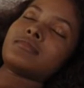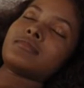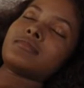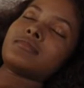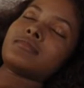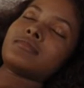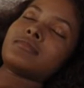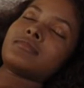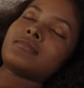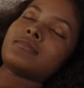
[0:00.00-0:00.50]

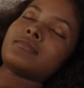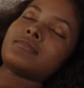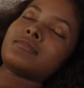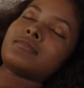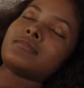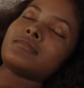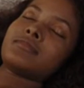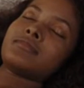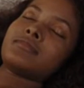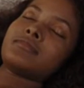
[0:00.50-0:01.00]

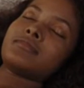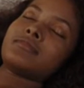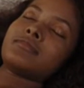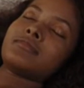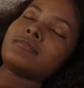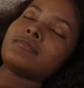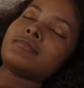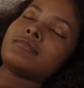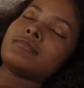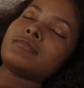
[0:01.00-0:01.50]

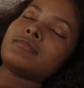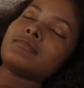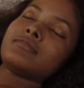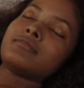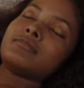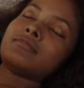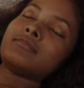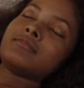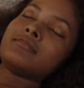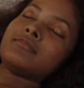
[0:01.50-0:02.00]

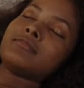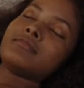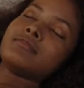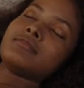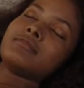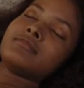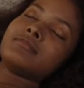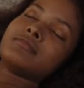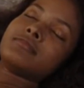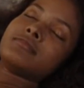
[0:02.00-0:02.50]

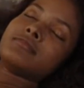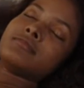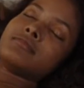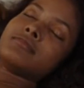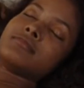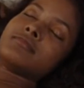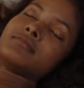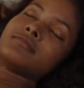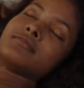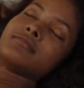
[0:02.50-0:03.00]

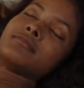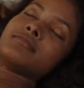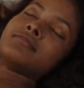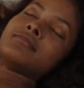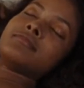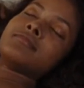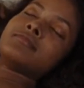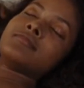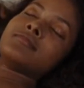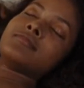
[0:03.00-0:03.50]

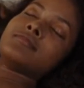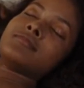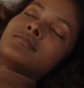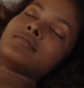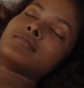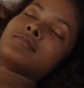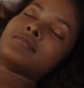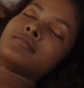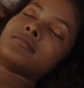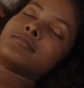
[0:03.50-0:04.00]

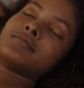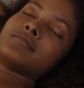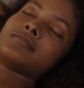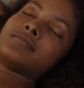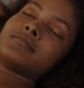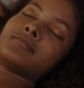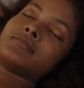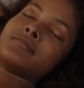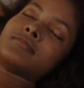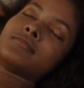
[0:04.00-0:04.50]

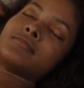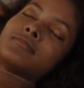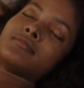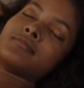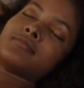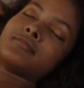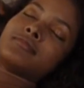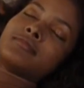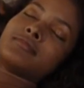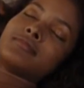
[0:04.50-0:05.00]

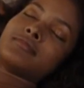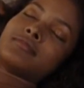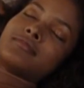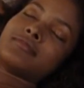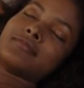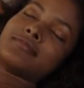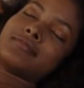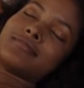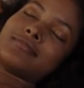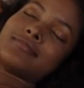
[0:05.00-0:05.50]

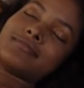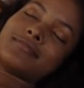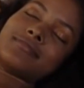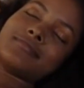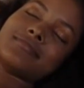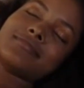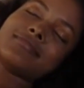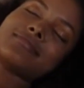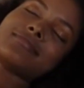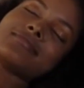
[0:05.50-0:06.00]

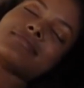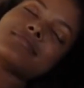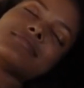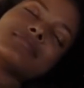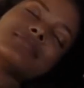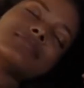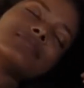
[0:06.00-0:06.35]
Nobody speaks.